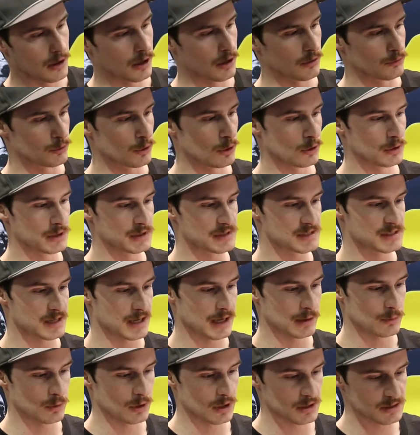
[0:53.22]
our roll-in
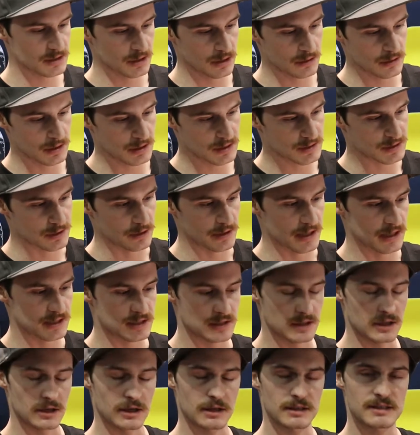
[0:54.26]
sidewalls on this, so
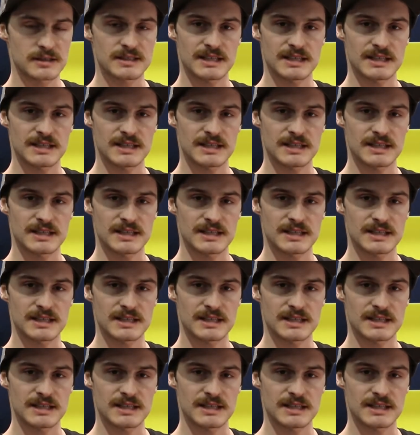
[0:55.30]
that's the